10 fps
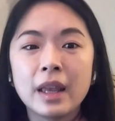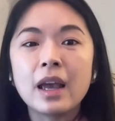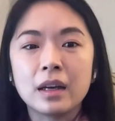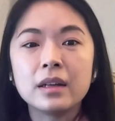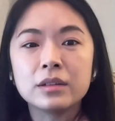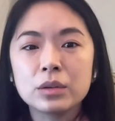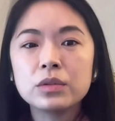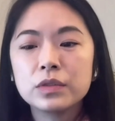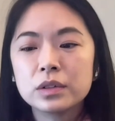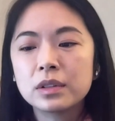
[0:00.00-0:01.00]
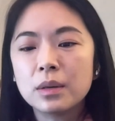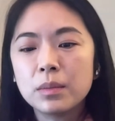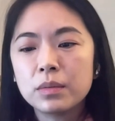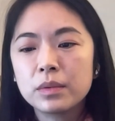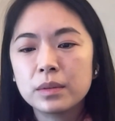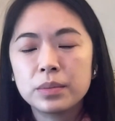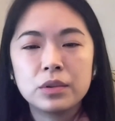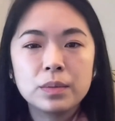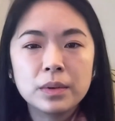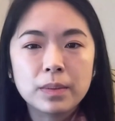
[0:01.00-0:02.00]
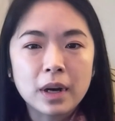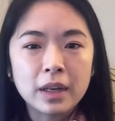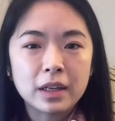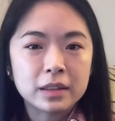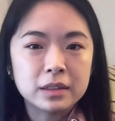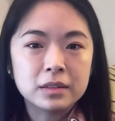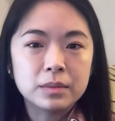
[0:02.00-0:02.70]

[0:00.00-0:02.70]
Yeah, and also for some of the B2B product,